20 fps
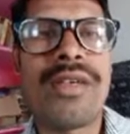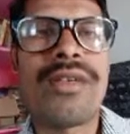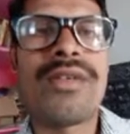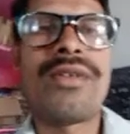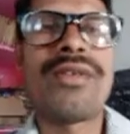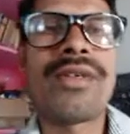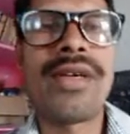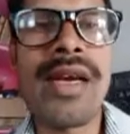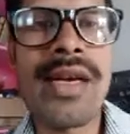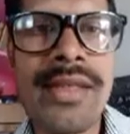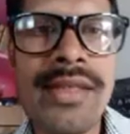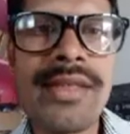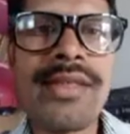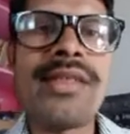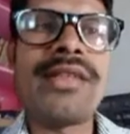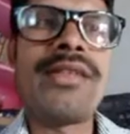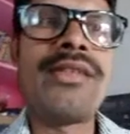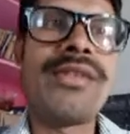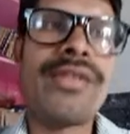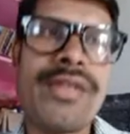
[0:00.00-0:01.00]
To get the
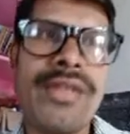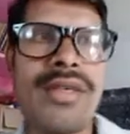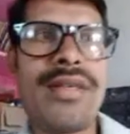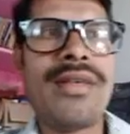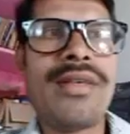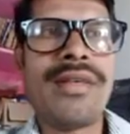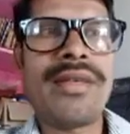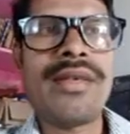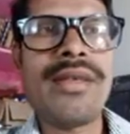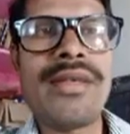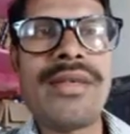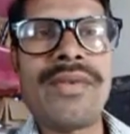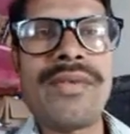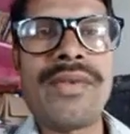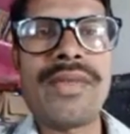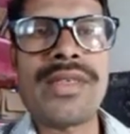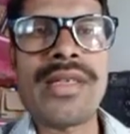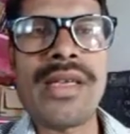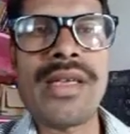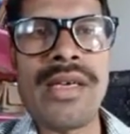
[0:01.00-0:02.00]
solution,
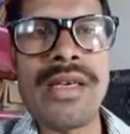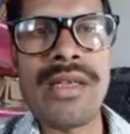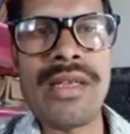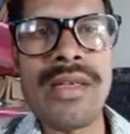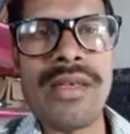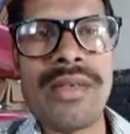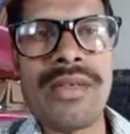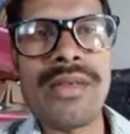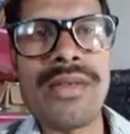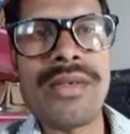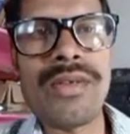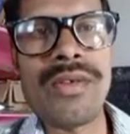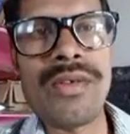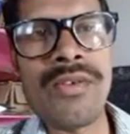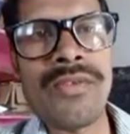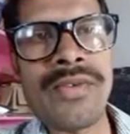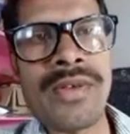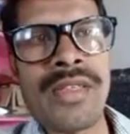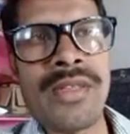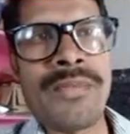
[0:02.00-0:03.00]
we shall
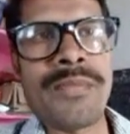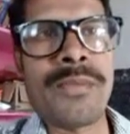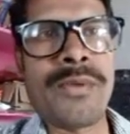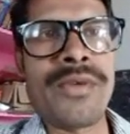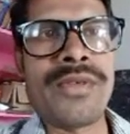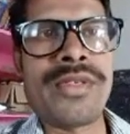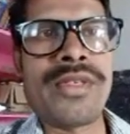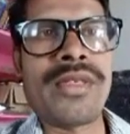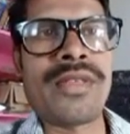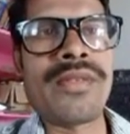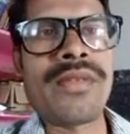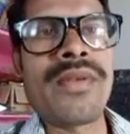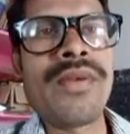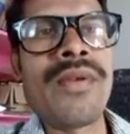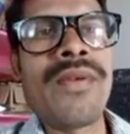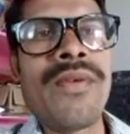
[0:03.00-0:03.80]
go for the process.